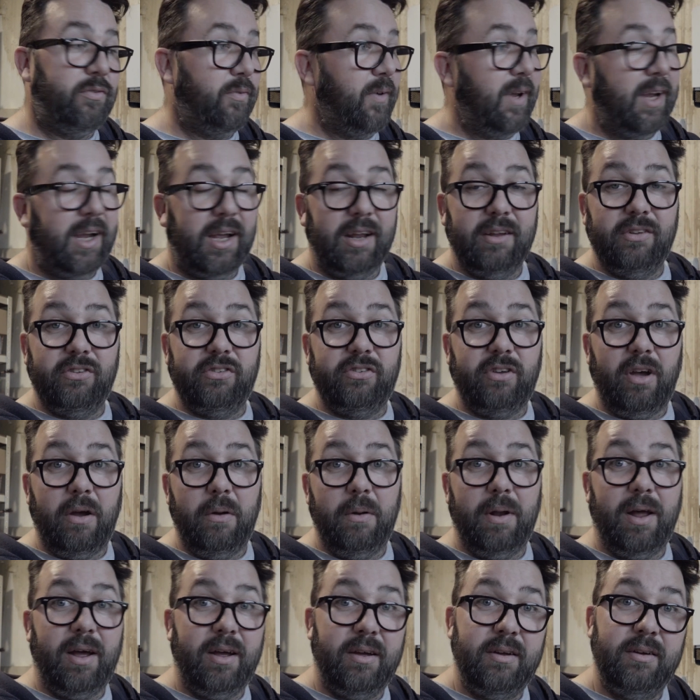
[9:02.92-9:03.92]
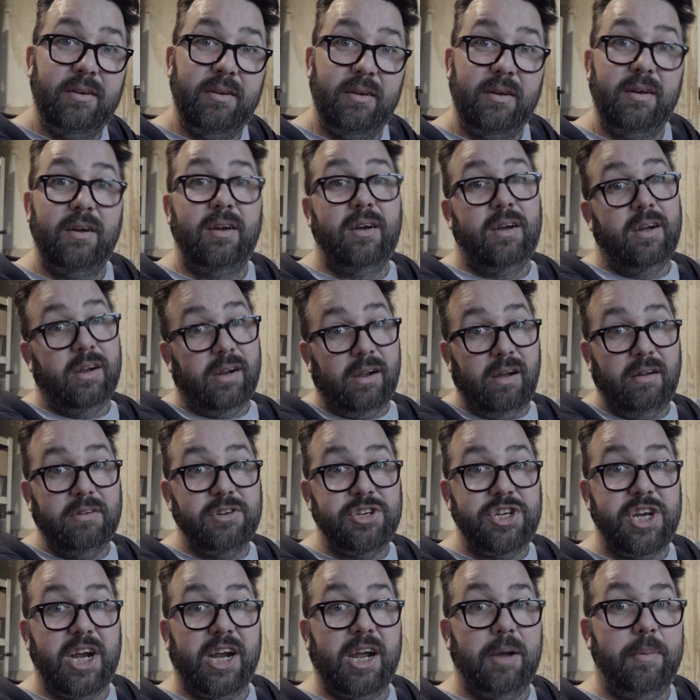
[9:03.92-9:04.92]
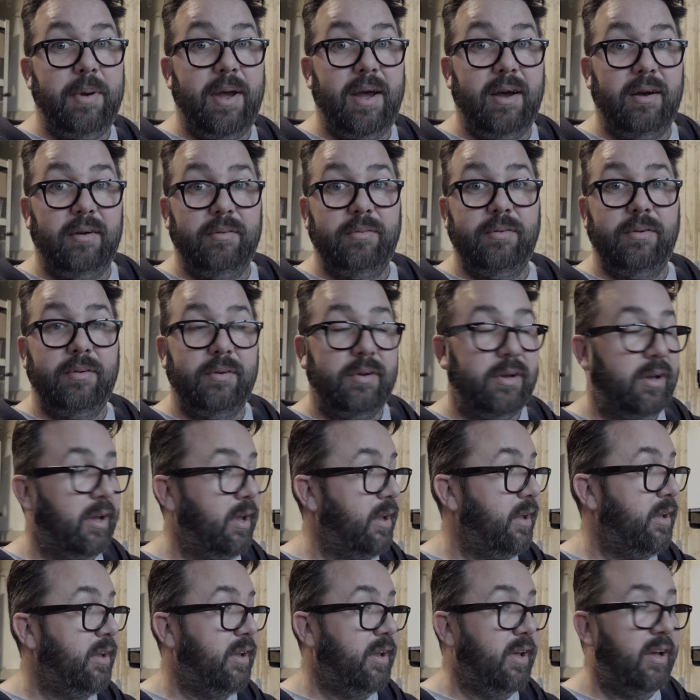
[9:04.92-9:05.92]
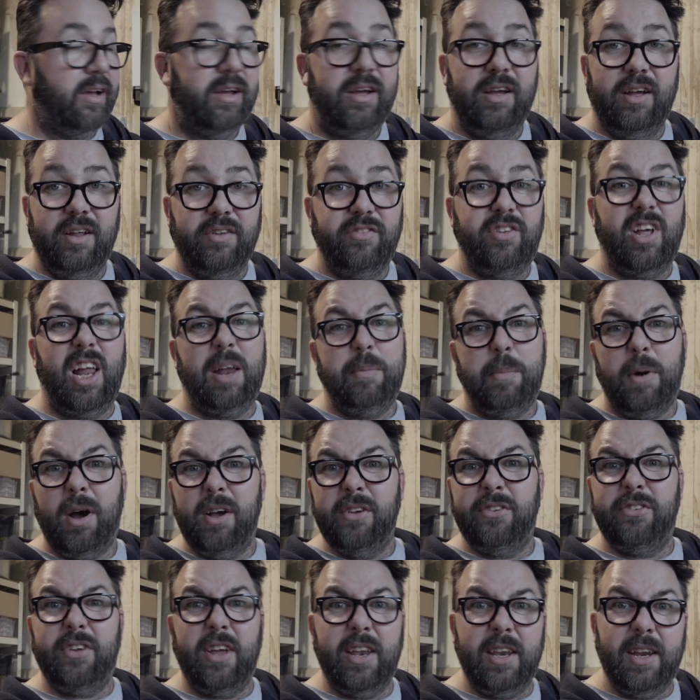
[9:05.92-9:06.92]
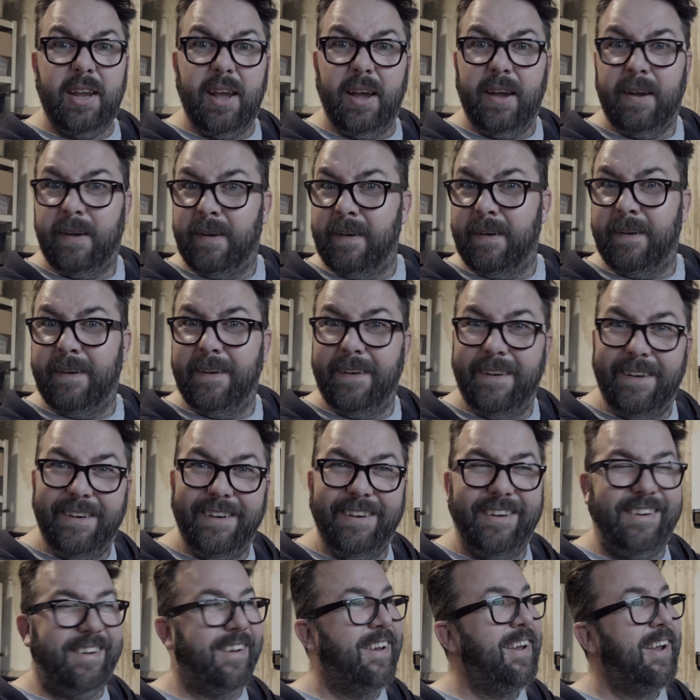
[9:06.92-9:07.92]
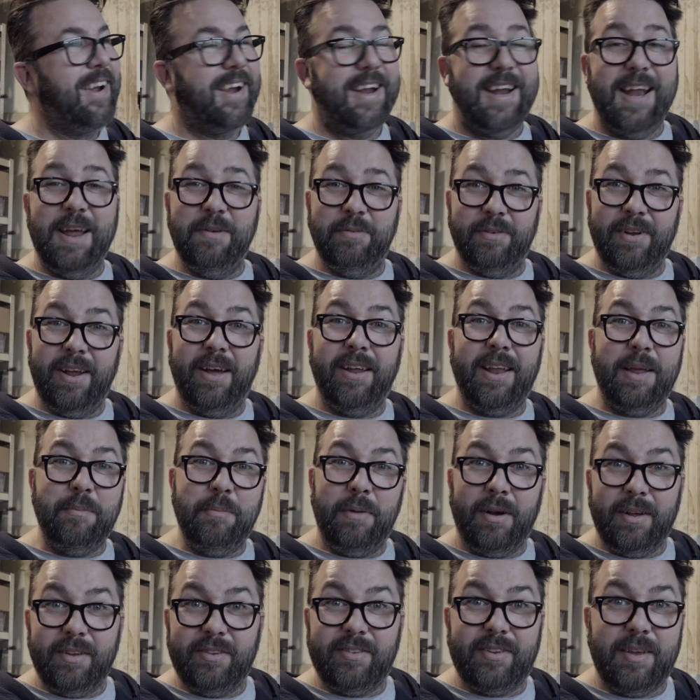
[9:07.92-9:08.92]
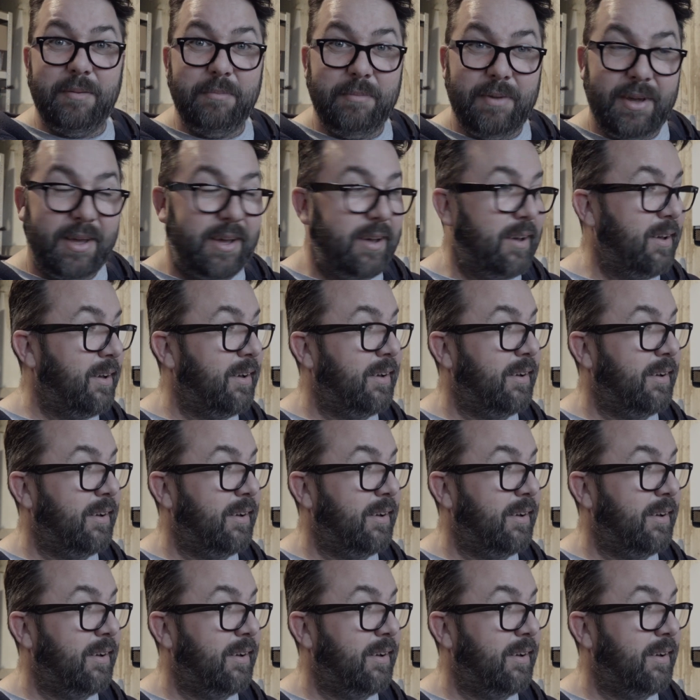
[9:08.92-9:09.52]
thinking of solar, go and check them out. And tell them I sent you. You never know, they might send me I